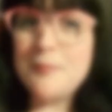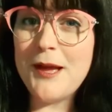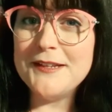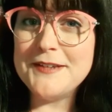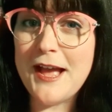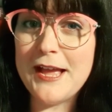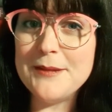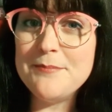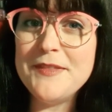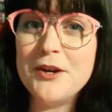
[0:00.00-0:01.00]
Once upon a
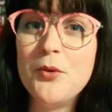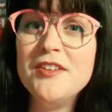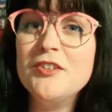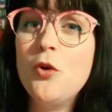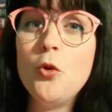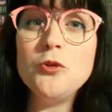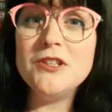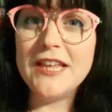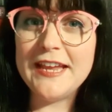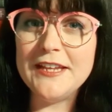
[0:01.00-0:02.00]
time, there was an
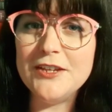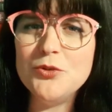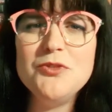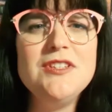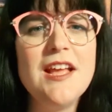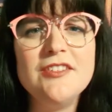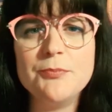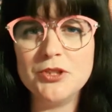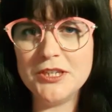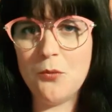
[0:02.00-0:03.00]
old lady who
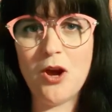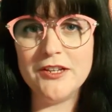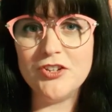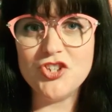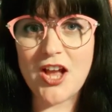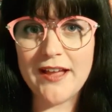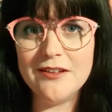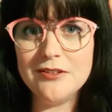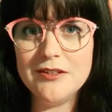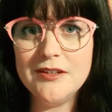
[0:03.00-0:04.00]
desperately wanted a
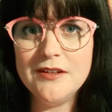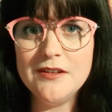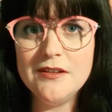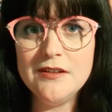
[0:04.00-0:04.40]
child.